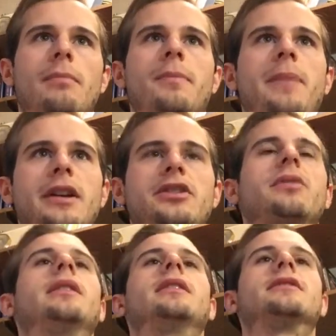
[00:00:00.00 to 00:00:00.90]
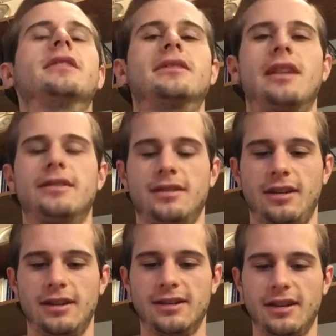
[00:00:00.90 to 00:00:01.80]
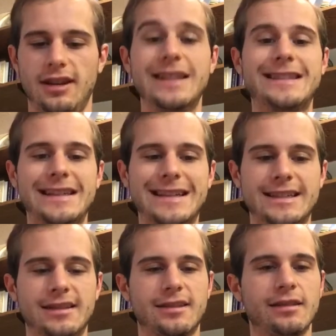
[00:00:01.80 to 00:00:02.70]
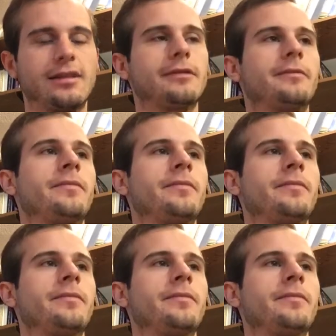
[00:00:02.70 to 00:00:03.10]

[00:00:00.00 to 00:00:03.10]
perpetuate its, ex- its existence.